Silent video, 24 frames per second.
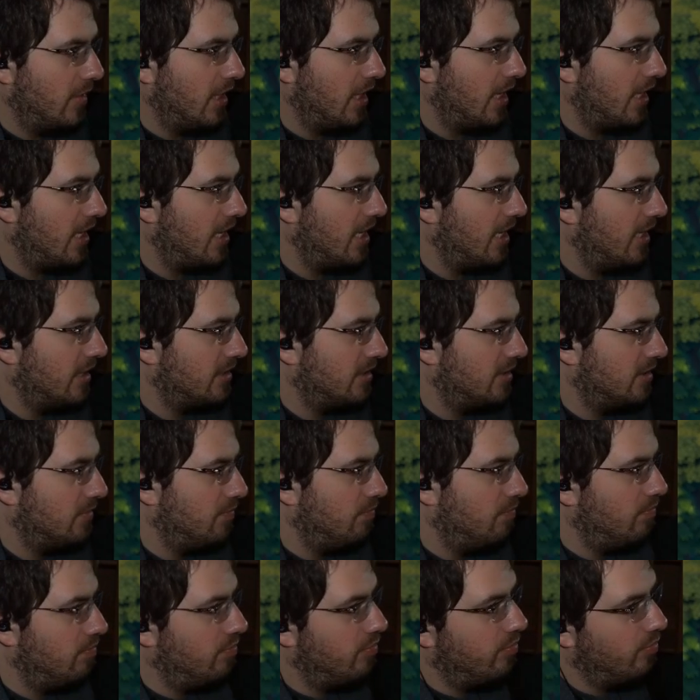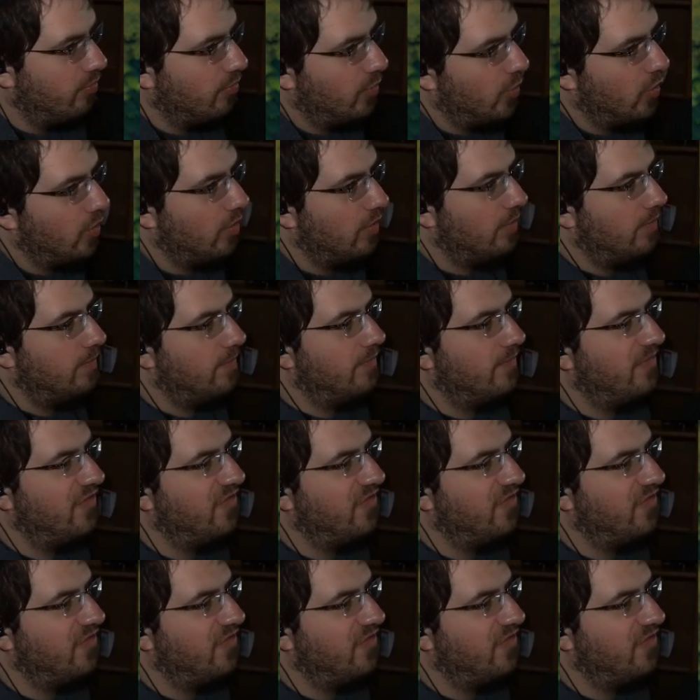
I guess more